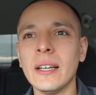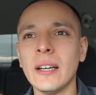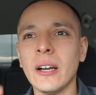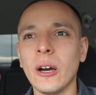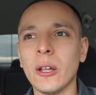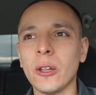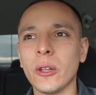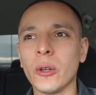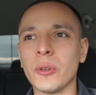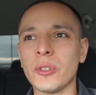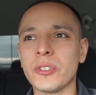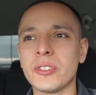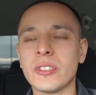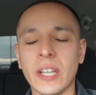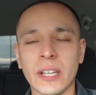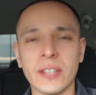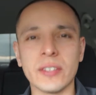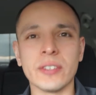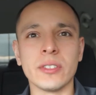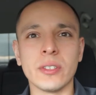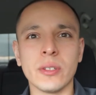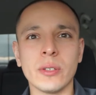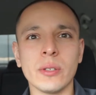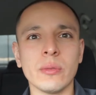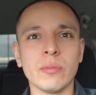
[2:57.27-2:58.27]
Although it's
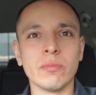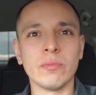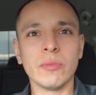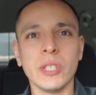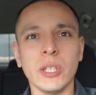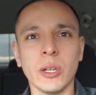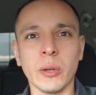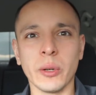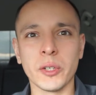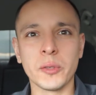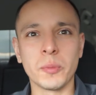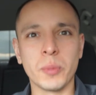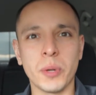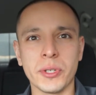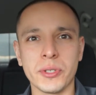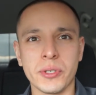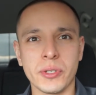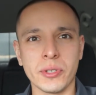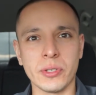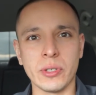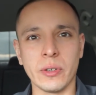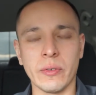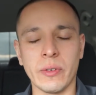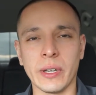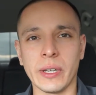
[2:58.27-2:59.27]
nice to express
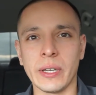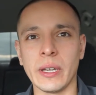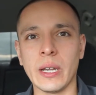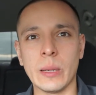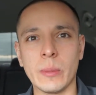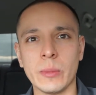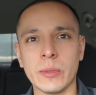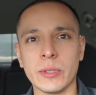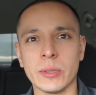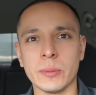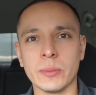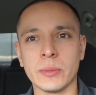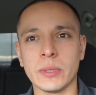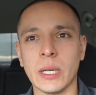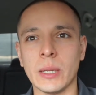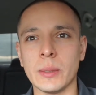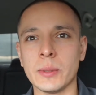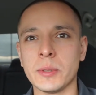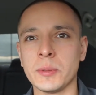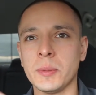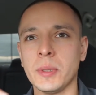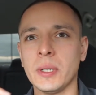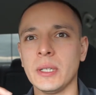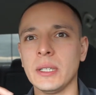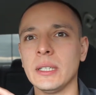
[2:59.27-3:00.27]
yourself on camera
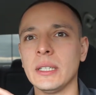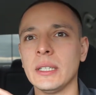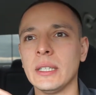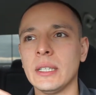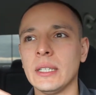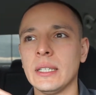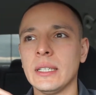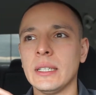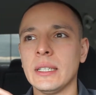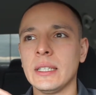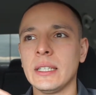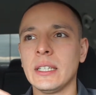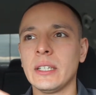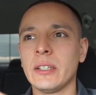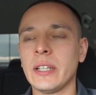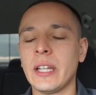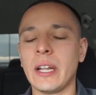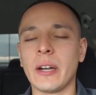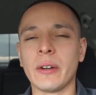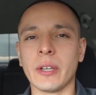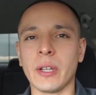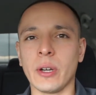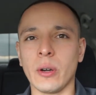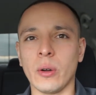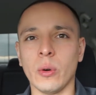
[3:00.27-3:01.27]
sometimes, but
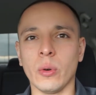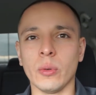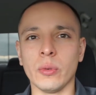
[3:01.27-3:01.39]
that'll get old.